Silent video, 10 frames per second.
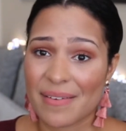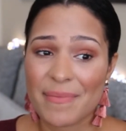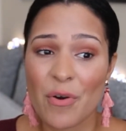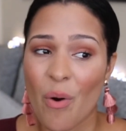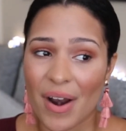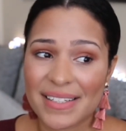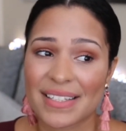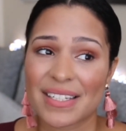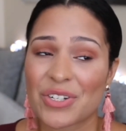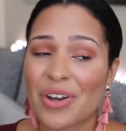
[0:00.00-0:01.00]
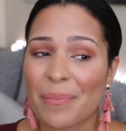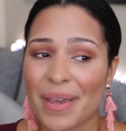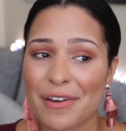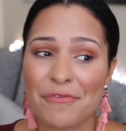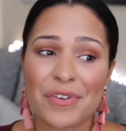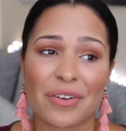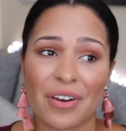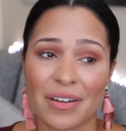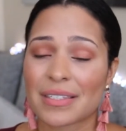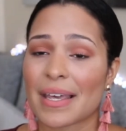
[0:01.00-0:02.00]
I've been wanting to see John Mayer for the
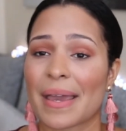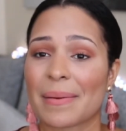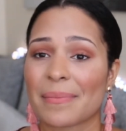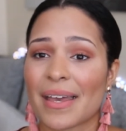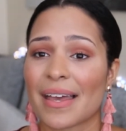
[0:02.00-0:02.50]
longest time,